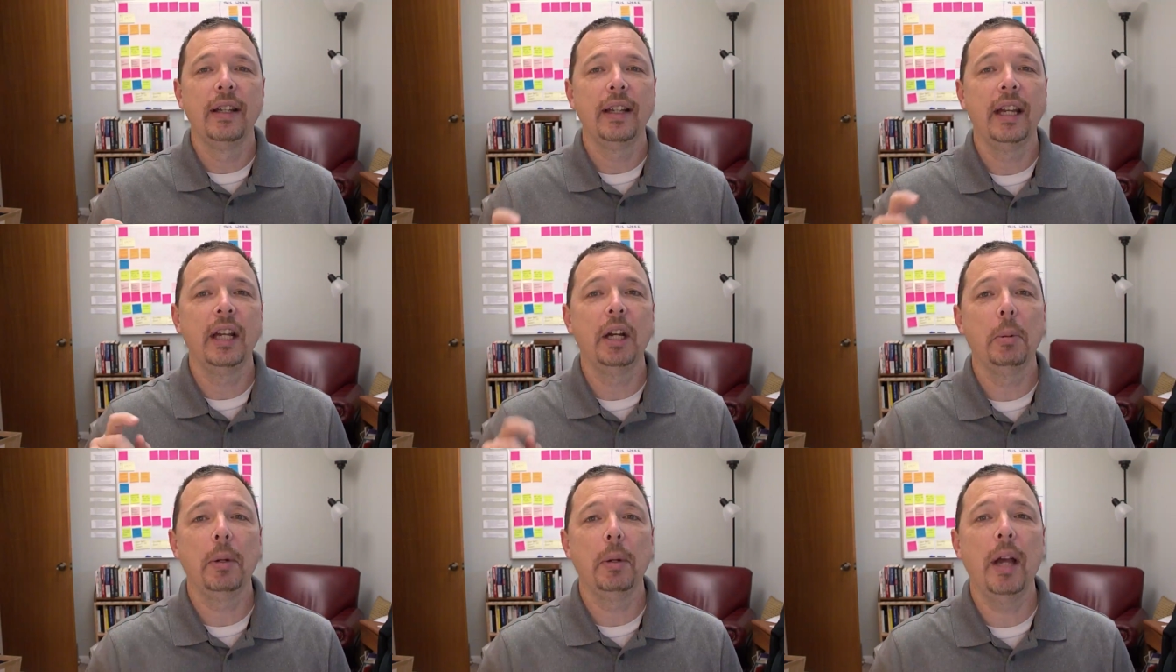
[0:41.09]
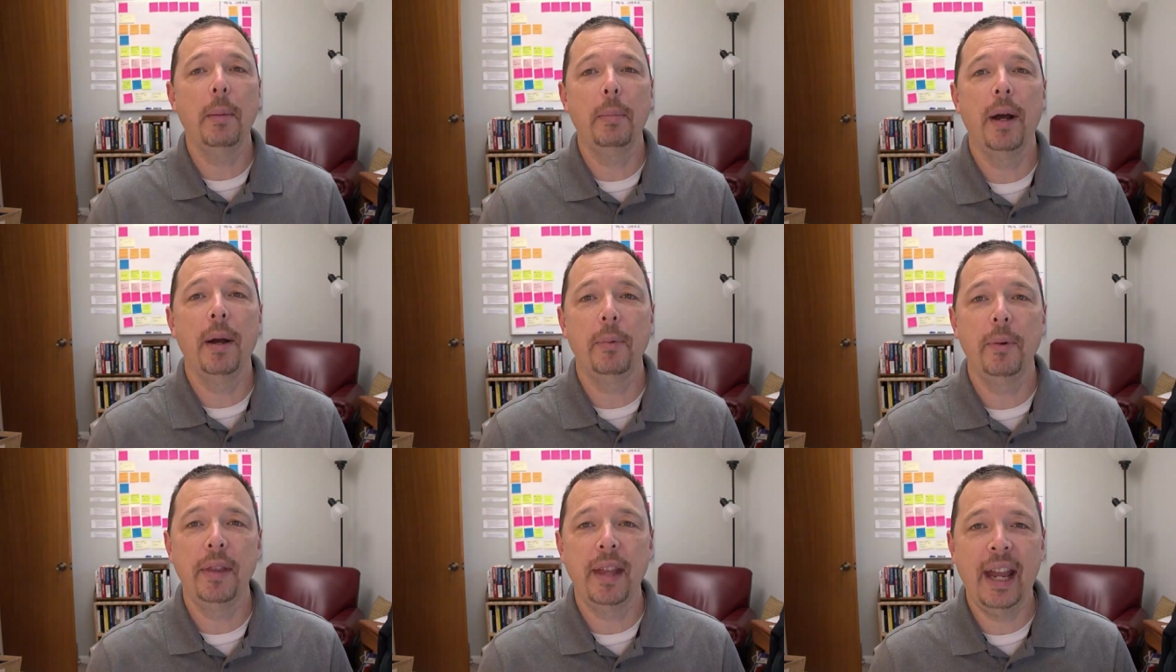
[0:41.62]
to help come
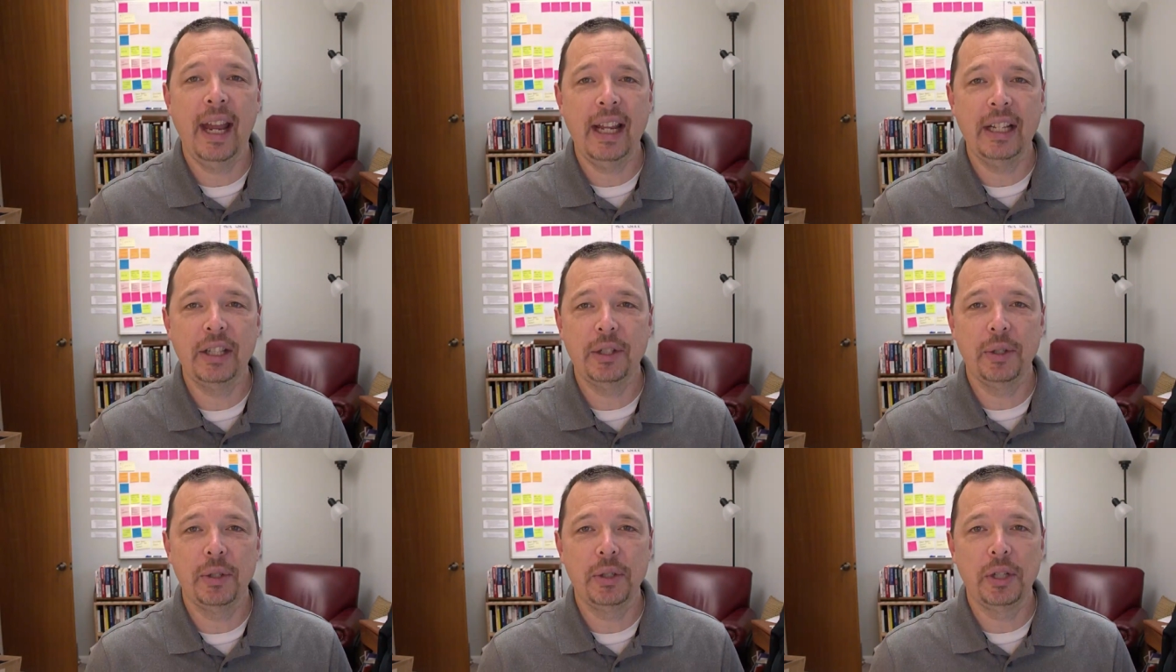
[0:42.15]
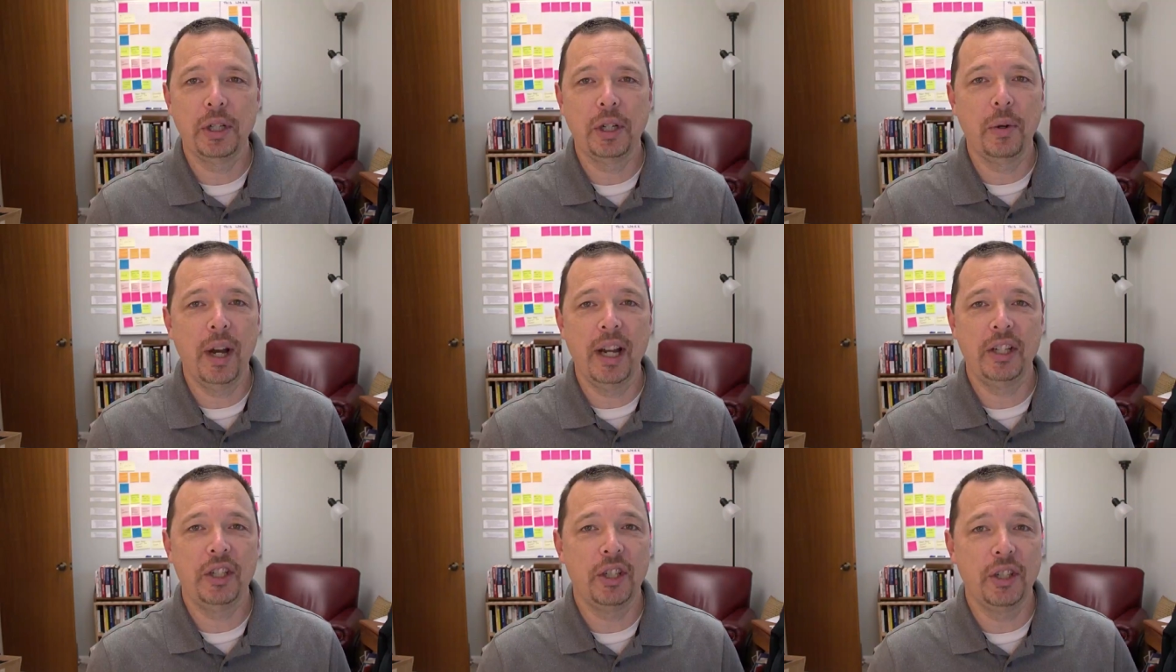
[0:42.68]
up with answers to
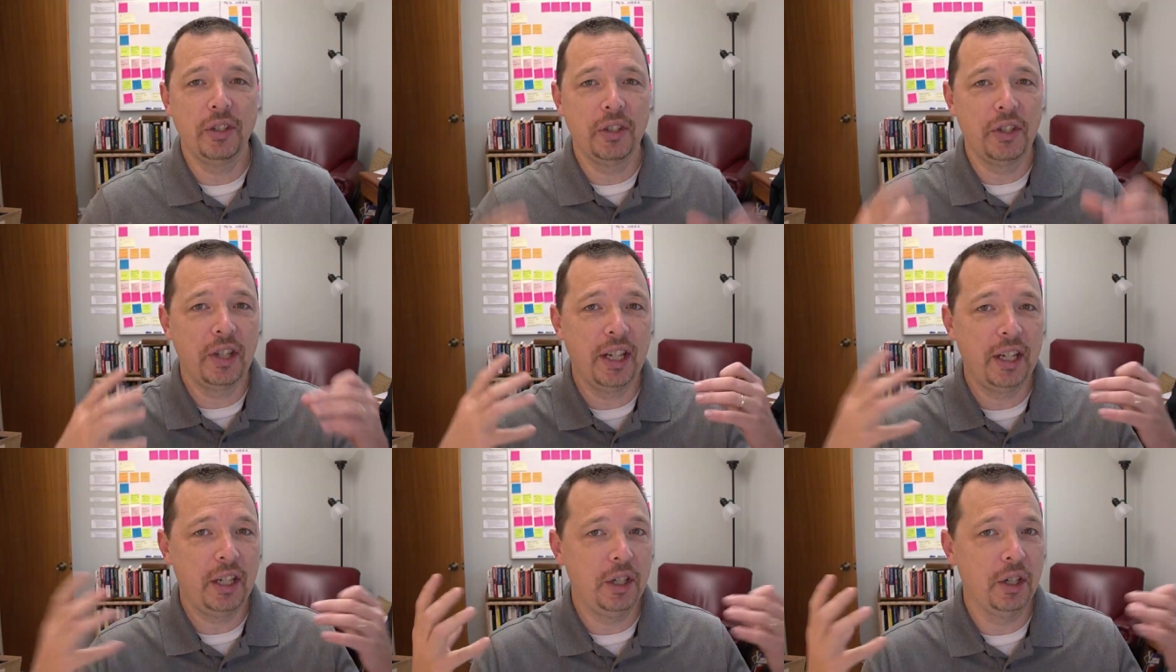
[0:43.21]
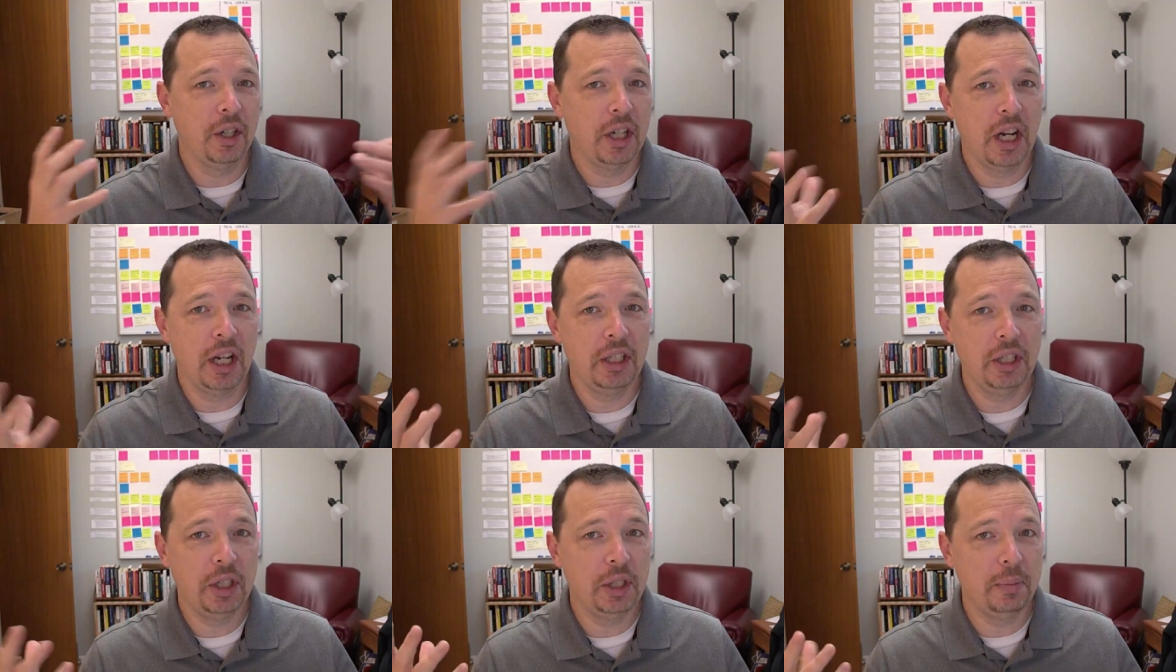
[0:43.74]
questions that your
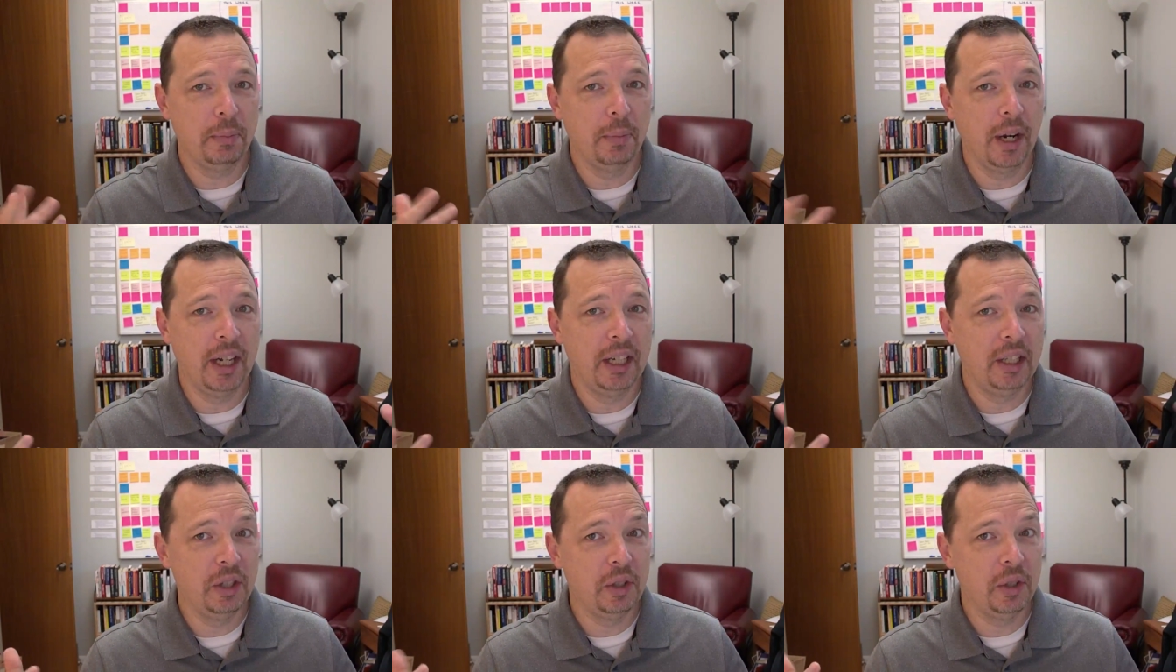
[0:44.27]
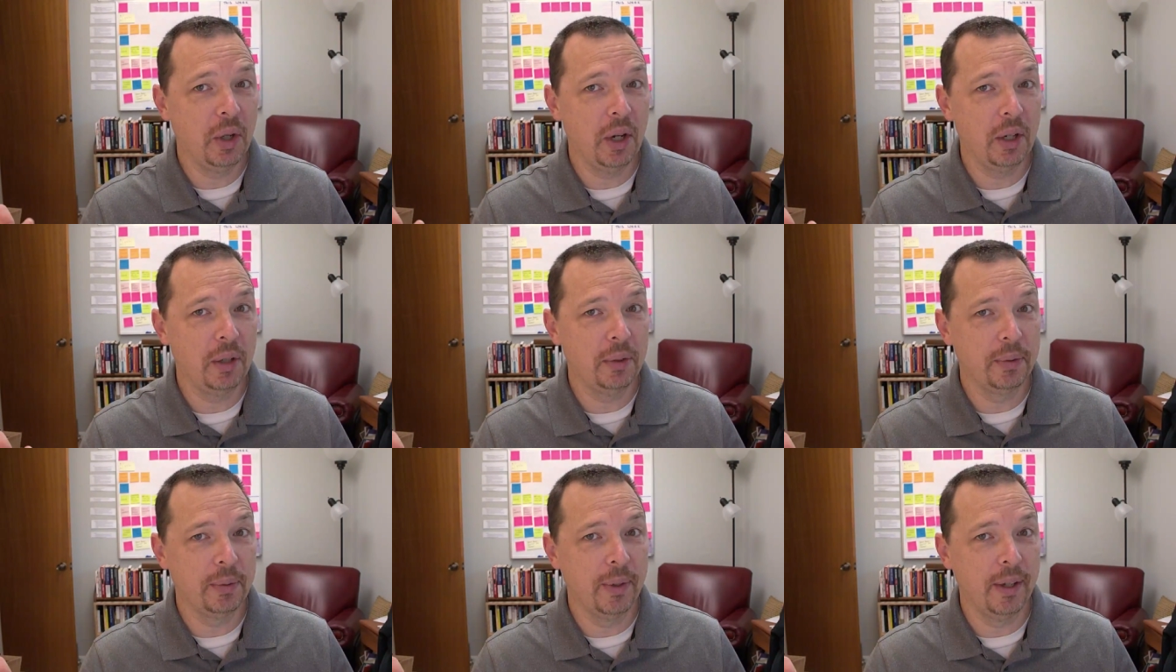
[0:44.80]
conscious brain
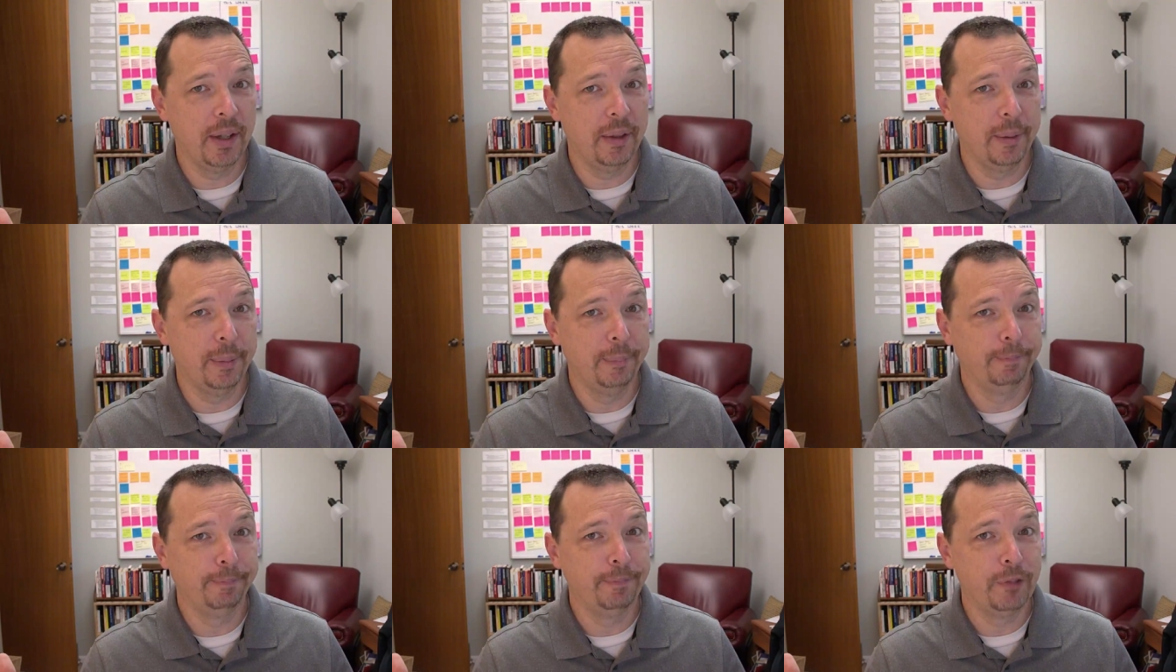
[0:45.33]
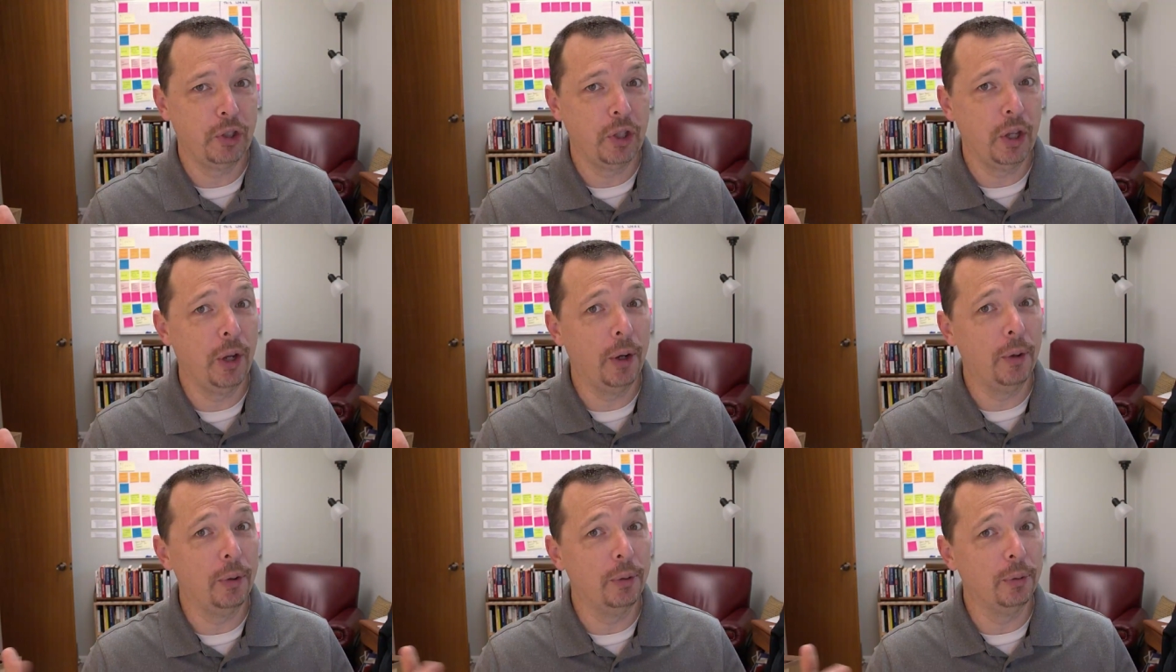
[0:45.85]
struggles with.
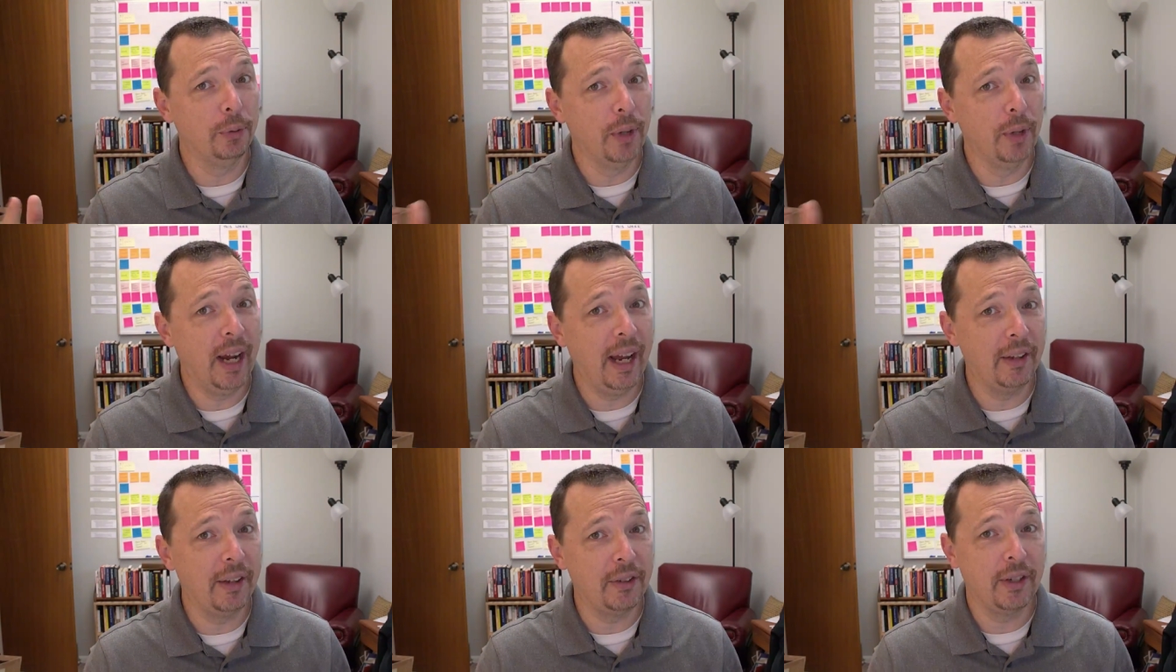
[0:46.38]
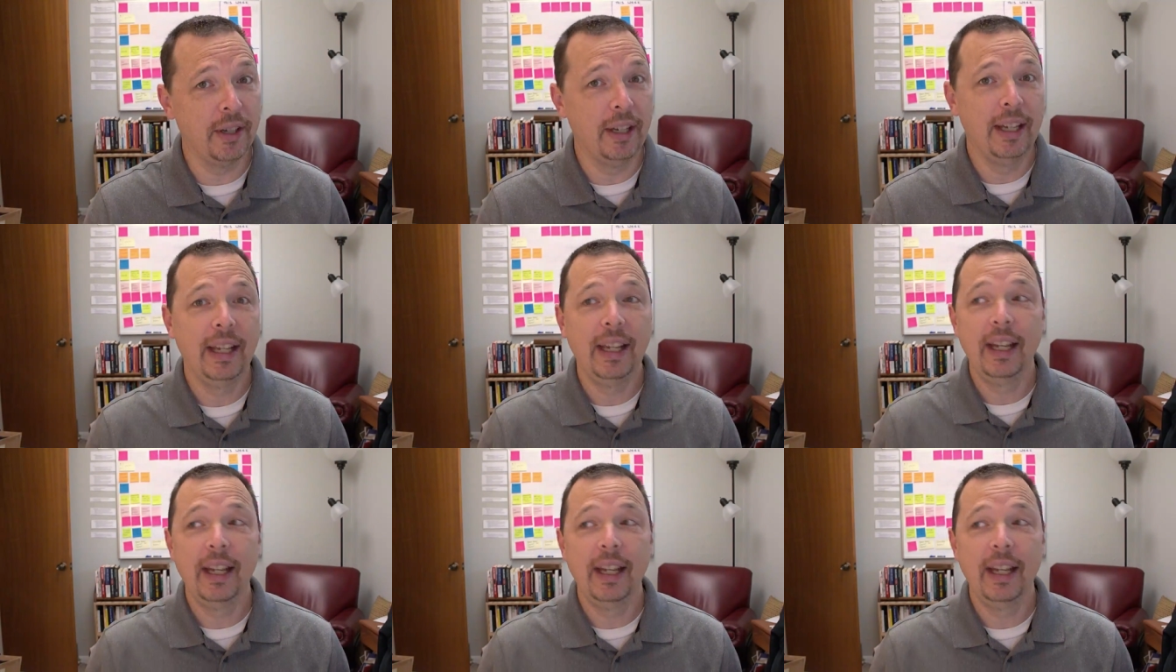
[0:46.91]
So, rest.